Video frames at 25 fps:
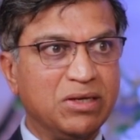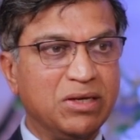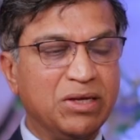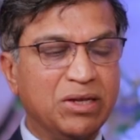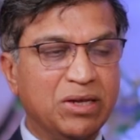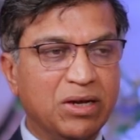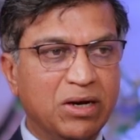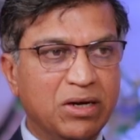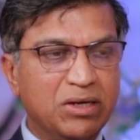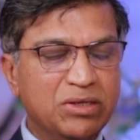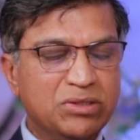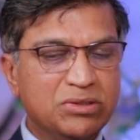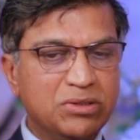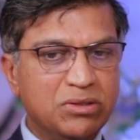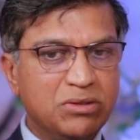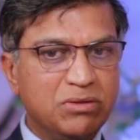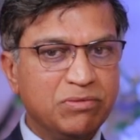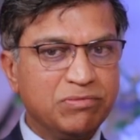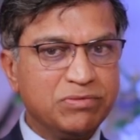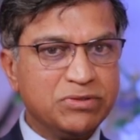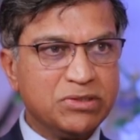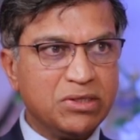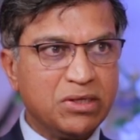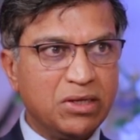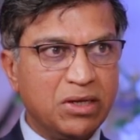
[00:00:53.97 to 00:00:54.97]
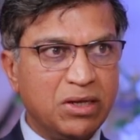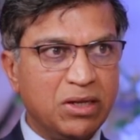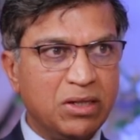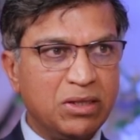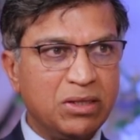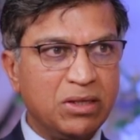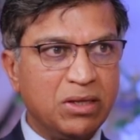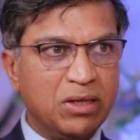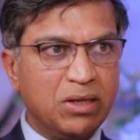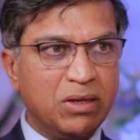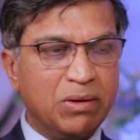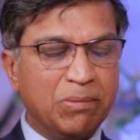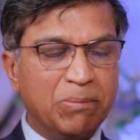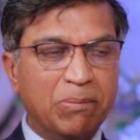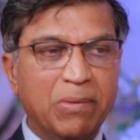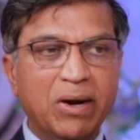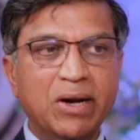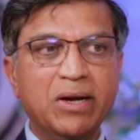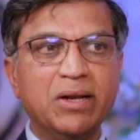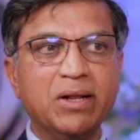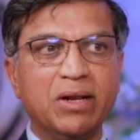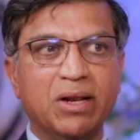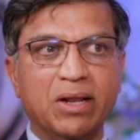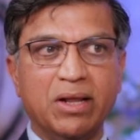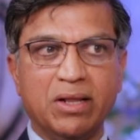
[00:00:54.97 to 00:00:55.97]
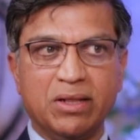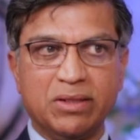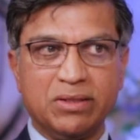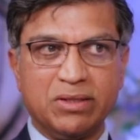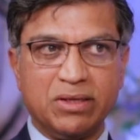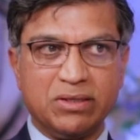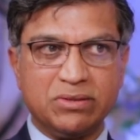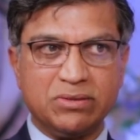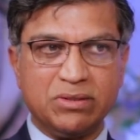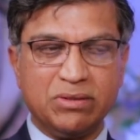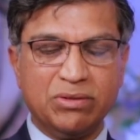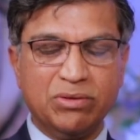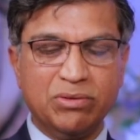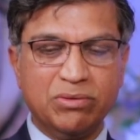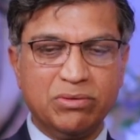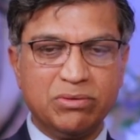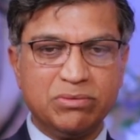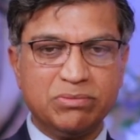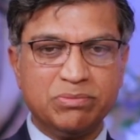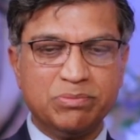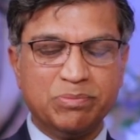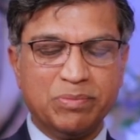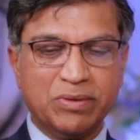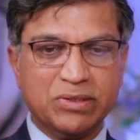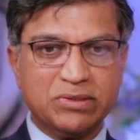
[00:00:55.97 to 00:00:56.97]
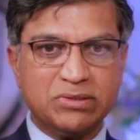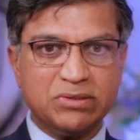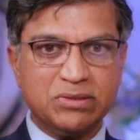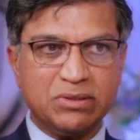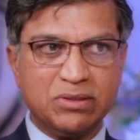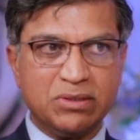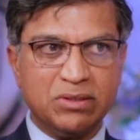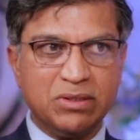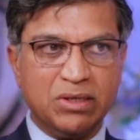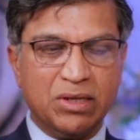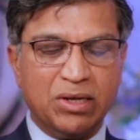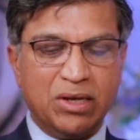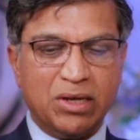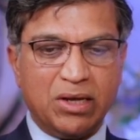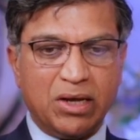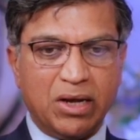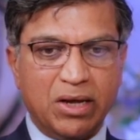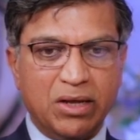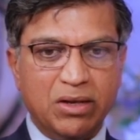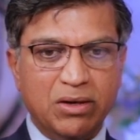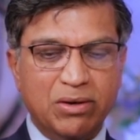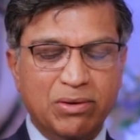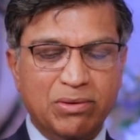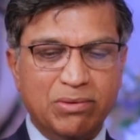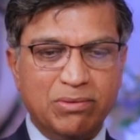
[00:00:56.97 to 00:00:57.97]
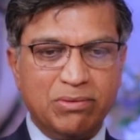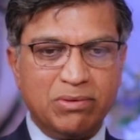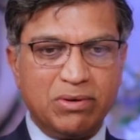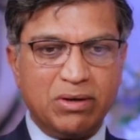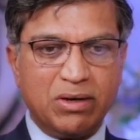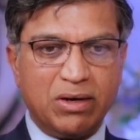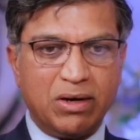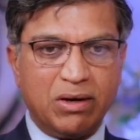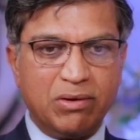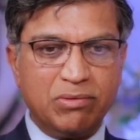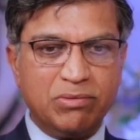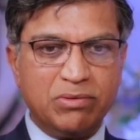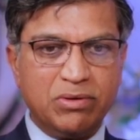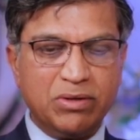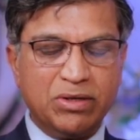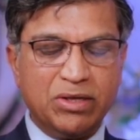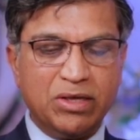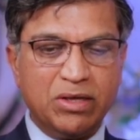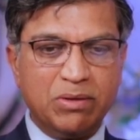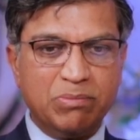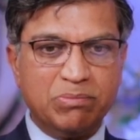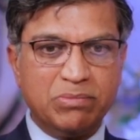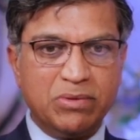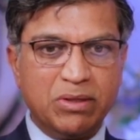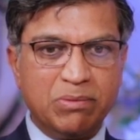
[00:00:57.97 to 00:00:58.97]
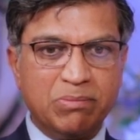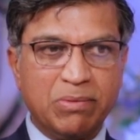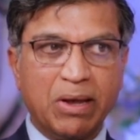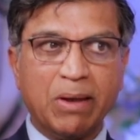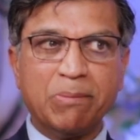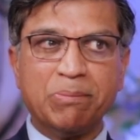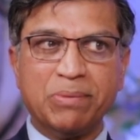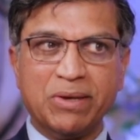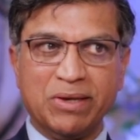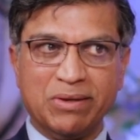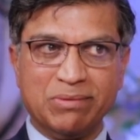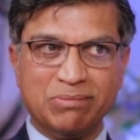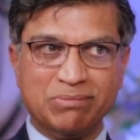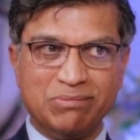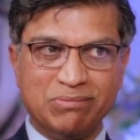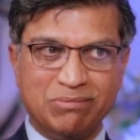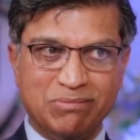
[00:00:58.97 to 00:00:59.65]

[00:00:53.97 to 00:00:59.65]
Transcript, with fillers: In addition to physical health, mental health. As a neuro person, I know how to keep them happy.